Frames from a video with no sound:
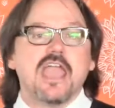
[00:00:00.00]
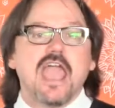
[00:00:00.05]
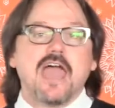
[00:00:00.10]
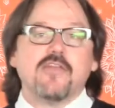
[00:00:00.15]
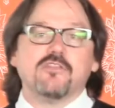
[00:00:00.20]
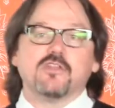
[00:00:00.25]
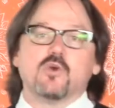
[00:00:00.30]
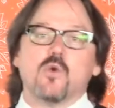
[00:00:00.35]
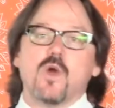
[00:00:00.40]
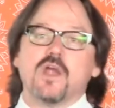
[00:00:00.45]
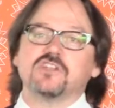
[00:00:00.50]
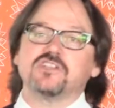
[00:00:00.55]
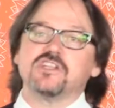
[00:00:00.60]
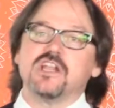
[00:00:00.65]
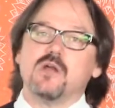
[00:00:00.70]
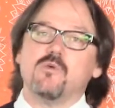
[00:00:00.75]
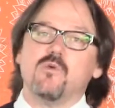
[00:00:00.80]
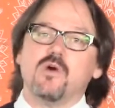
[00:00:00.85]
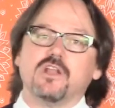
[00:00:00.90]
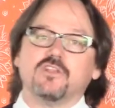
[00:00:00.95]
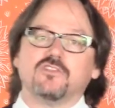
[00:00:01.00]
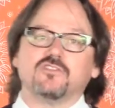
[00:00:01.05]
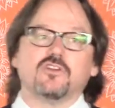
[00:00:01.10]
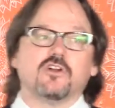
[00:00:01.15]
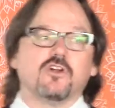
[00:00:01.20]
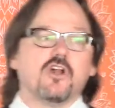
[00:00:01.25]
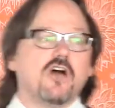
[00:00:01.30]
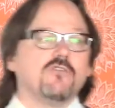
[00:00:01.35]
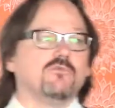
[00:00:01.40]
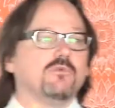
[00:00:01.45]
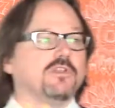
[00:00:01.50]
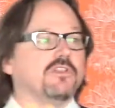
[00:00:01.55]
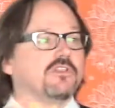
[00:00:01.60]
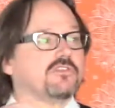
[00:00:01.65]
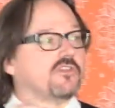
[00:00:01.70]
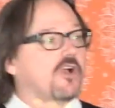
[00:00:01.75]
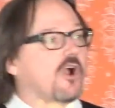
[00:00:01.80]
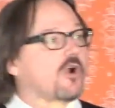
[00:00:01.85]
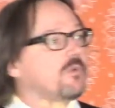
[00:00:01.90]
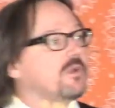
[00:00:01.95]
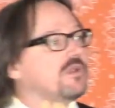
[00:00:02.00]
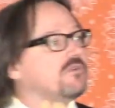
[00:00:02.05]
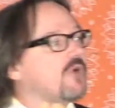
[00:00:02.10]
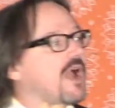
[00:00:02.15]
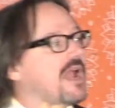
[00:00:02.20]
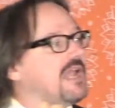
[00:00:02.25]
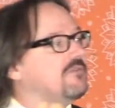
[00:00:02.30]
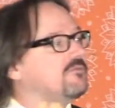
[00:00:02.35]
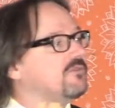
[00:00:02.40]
And the question I want to start off with is, are we ready